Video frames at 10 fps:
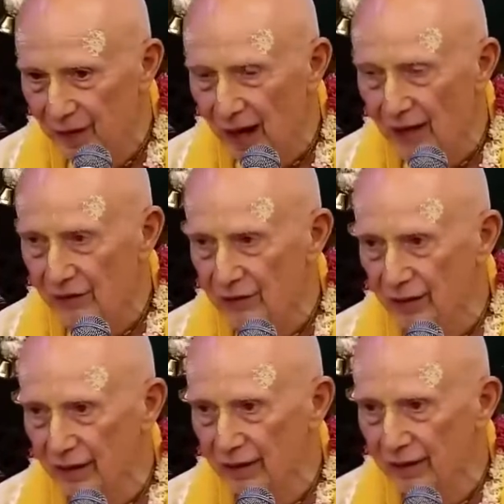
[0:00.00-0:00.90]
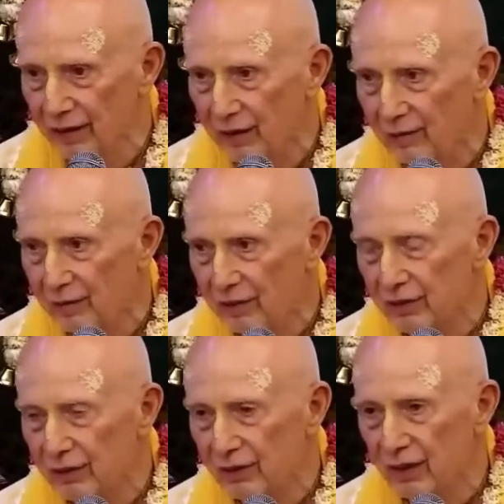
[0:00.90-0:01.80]
So actually, the
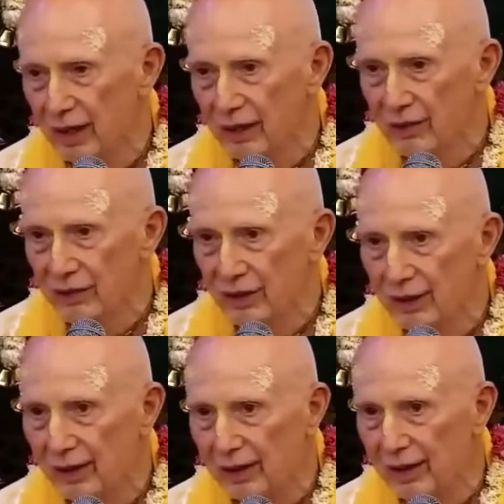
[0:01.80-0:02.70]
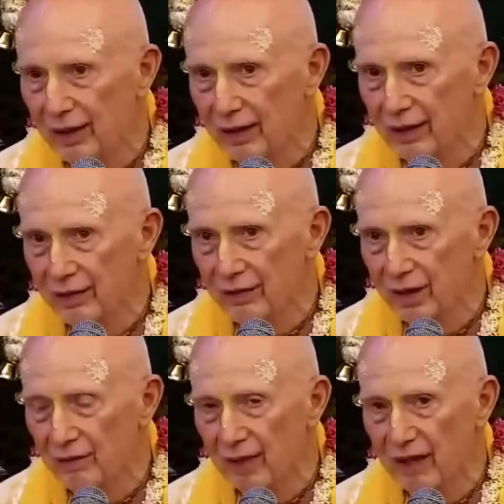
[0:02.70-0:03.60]
material energy is
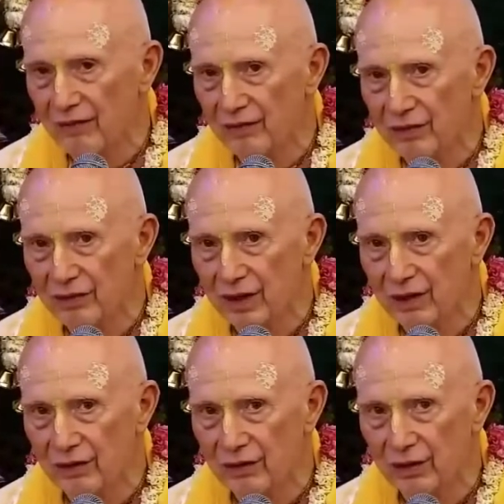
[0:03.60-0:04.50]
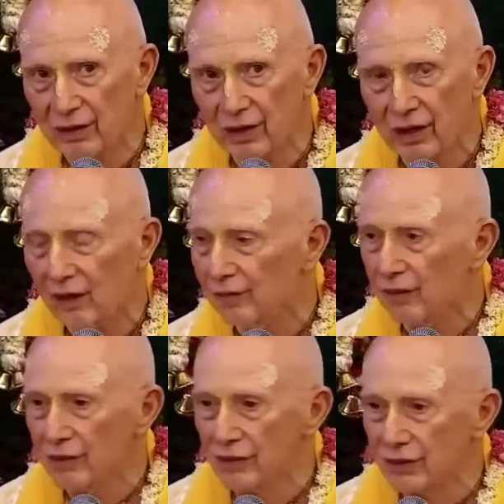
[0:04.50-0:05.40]
a manifestation
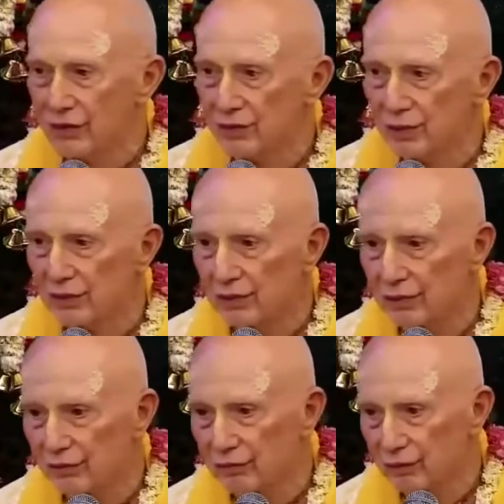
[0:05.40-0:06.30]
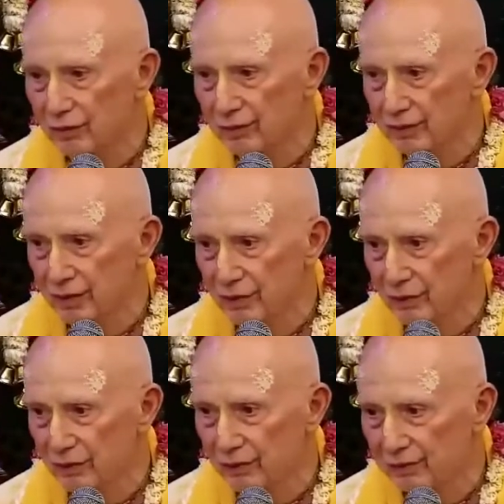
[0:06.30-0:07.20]
of Krishna's material form,
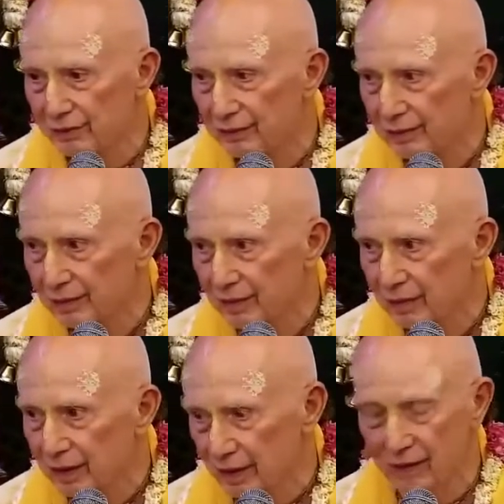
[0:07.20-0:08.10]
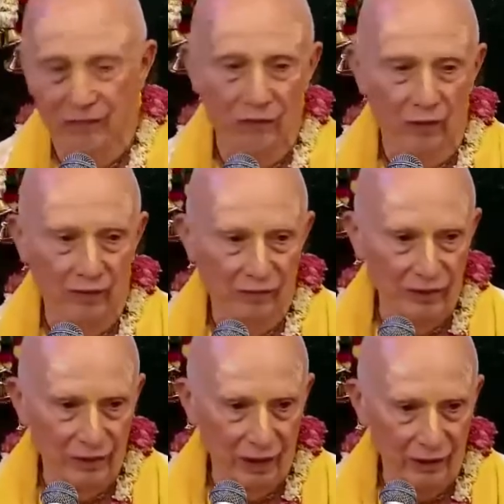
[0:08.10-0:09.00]
that's all, in a form
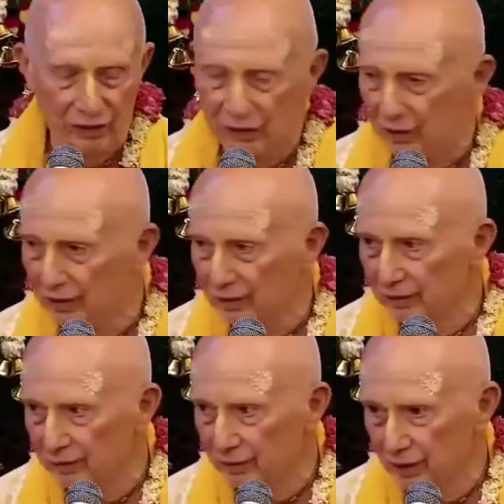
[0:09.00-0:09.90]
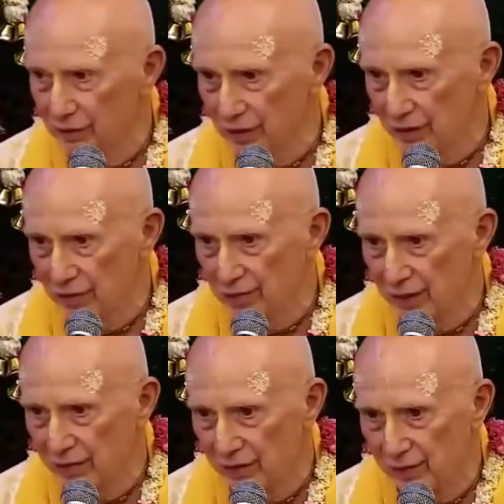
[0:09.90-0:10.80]
of his energy, which is
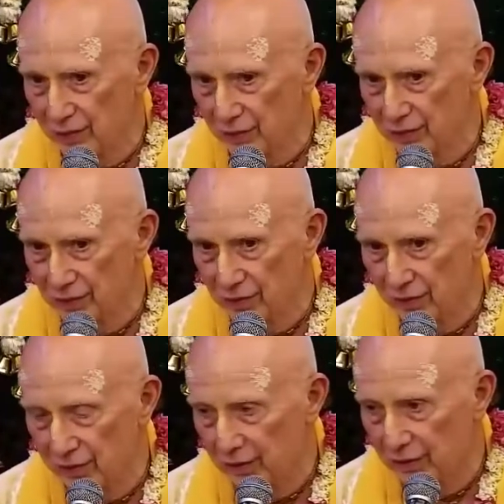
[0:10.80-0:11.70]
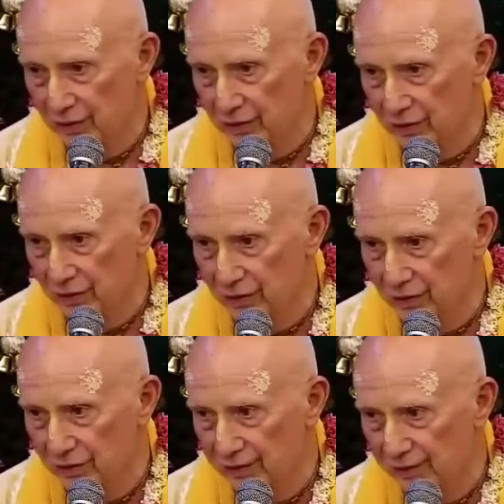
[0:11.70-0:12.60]
makes up this material
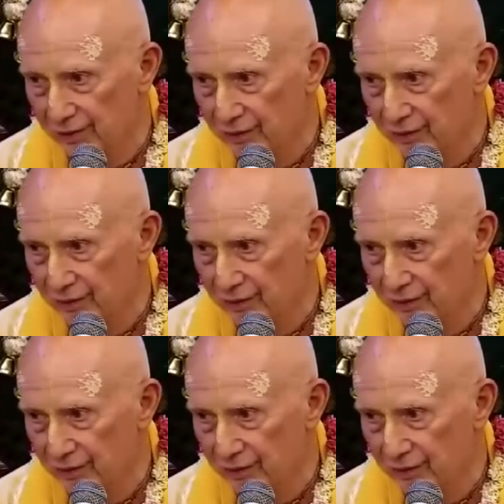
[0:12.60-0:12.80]
existence.